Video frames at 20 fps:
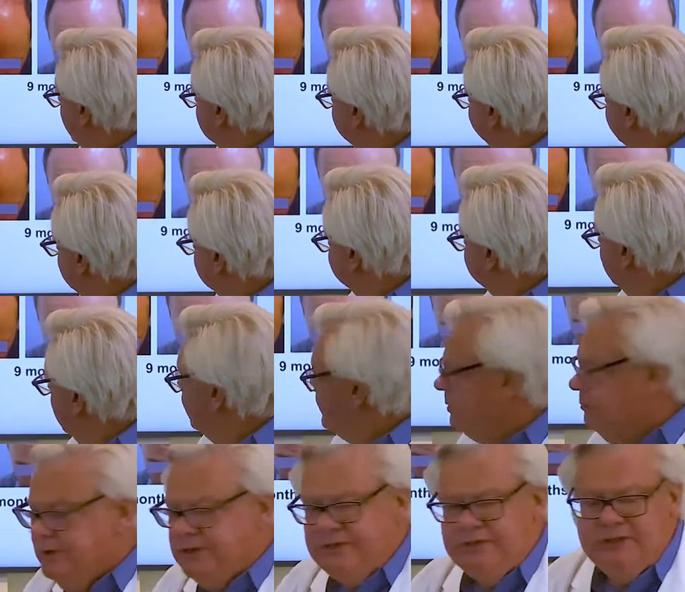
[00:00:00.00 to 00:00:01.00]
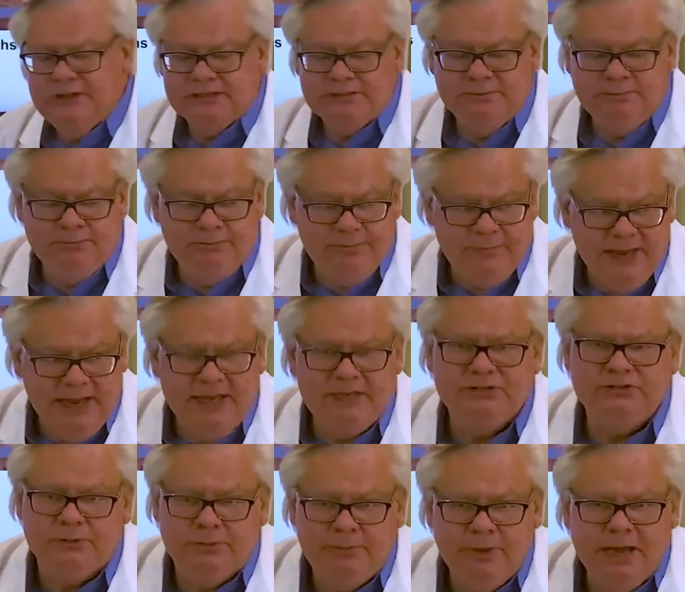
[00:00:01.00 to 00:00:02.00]
for a gentleman with this
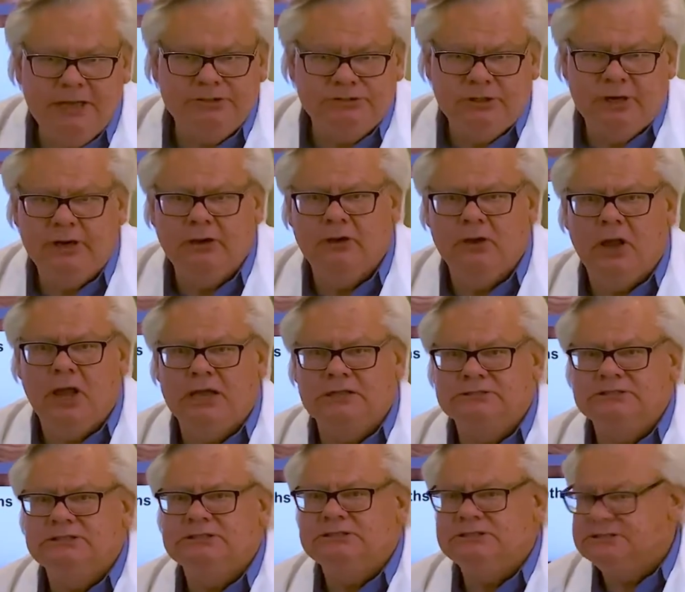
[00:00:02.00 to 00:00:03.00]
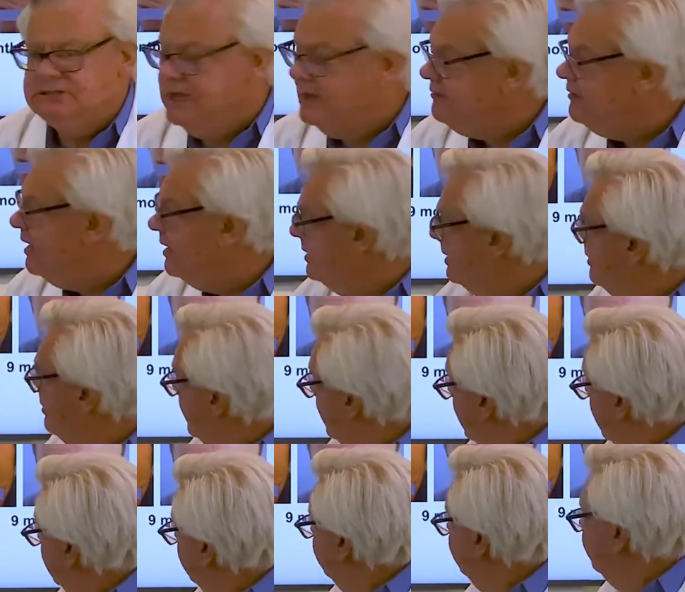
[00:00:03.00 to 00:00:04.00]
major hair loss, this is a
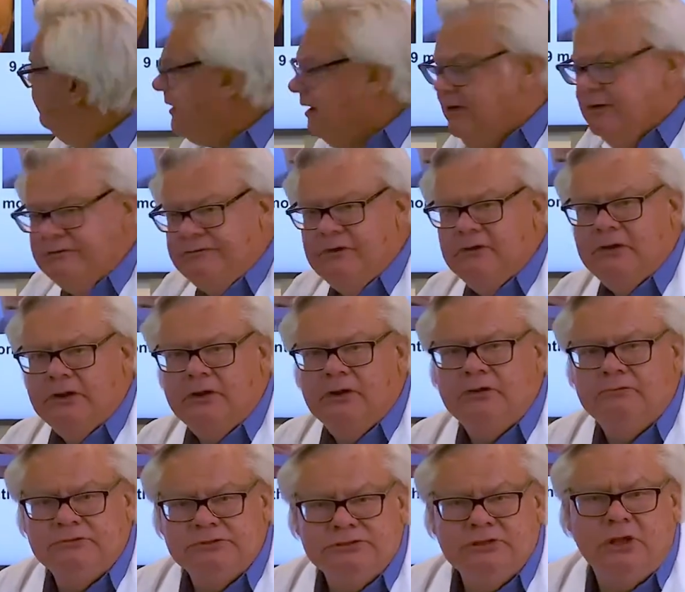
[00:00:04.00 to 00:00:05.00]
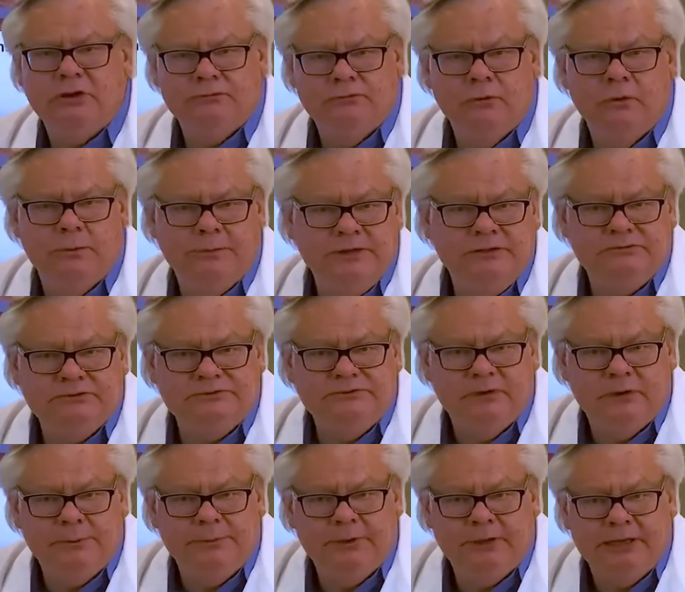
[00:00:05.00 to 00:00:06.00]
very, very good result for him. He was
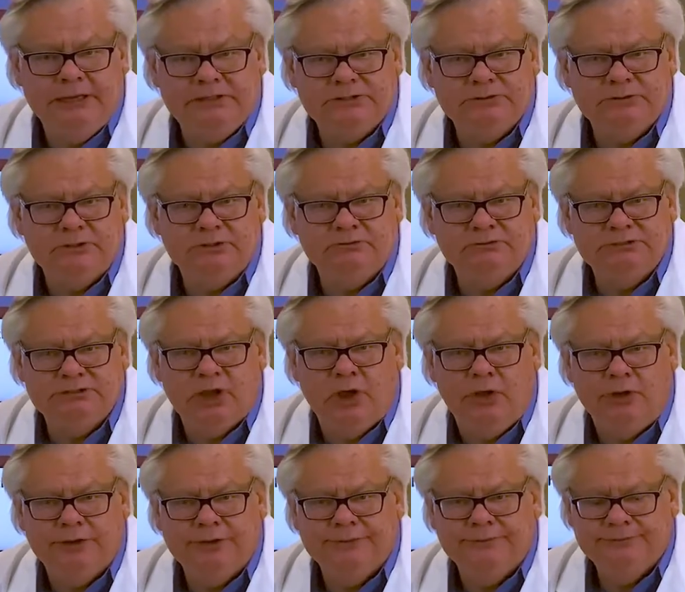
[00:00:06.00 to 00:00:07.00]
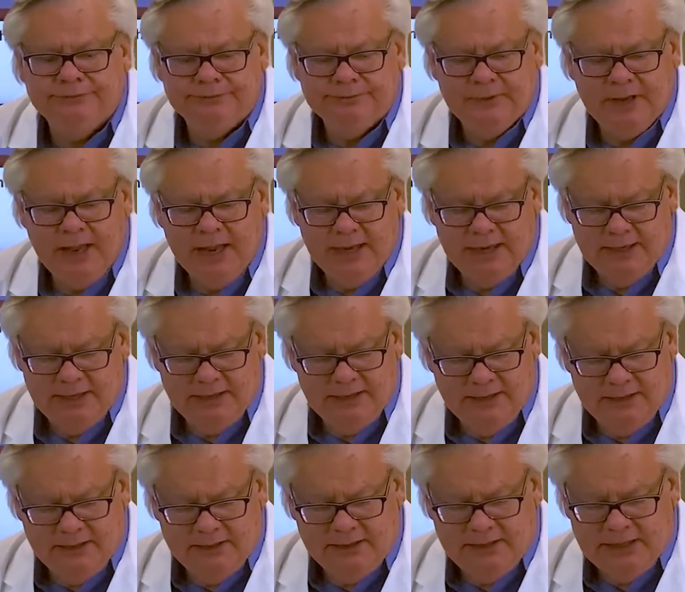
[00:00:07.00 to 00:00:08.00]
very pleased with the result.
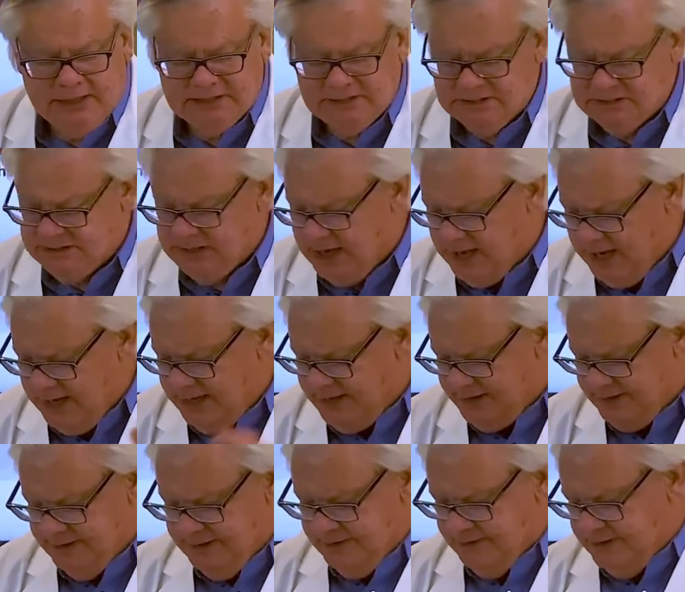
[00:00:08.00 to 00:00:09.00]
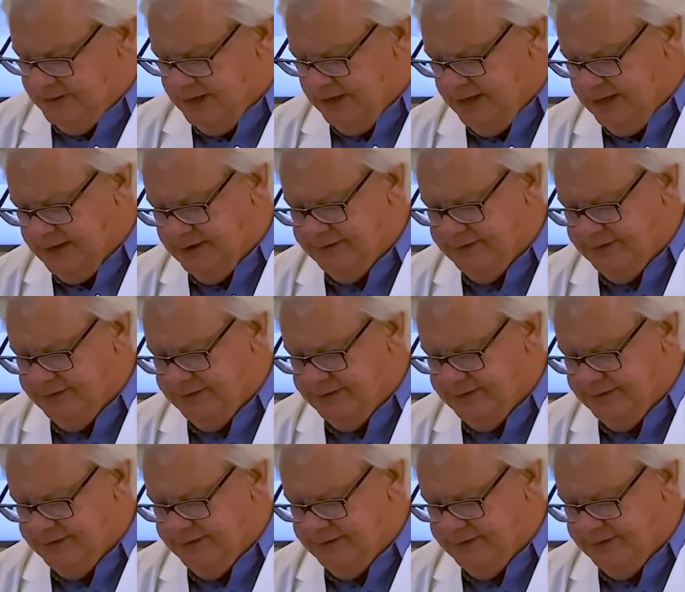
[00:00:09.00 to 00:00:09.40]
Next slide. Okay.